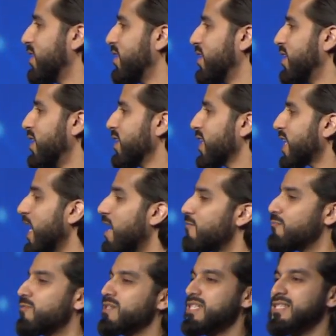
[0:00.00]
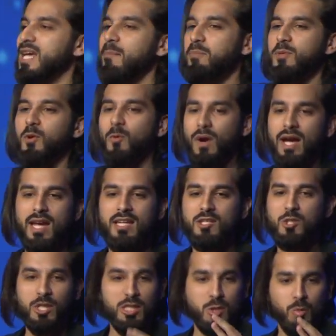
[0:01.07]
Like every step of the way,
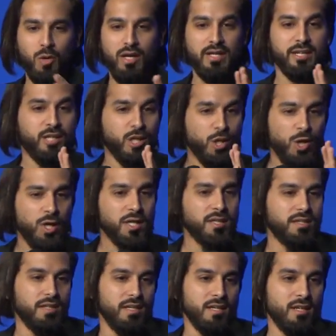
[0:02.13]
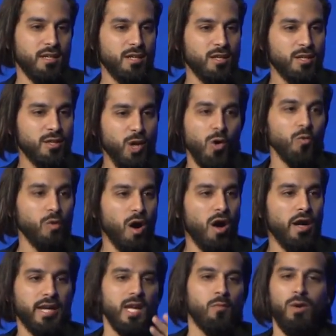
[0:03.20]
just where it could go
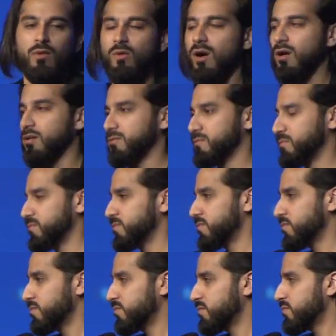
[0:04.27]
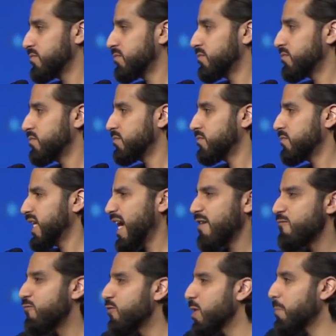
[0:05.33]
wrong, it went wrong.
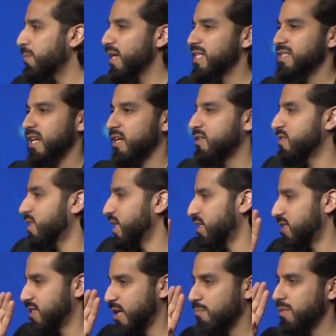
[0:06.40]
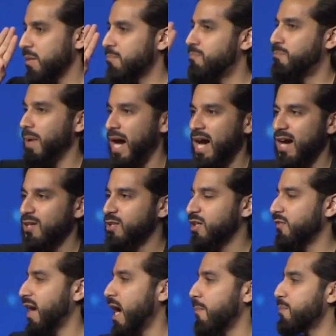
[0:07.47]
Every place that, it, that something bad could
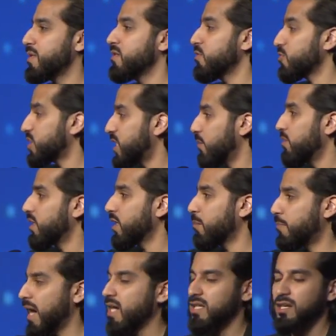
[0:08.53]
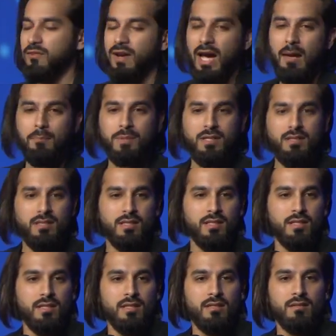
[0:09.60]
have happened or seemingly bad could have happened,
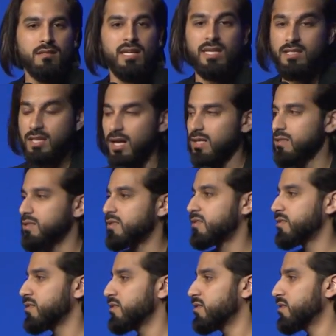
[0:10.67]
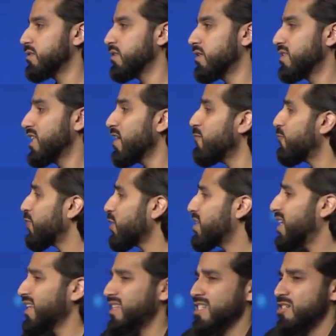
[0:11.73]
it does. They
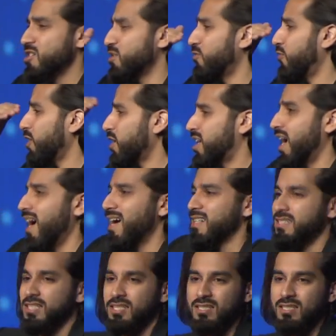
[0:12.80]
forget, they just forgot.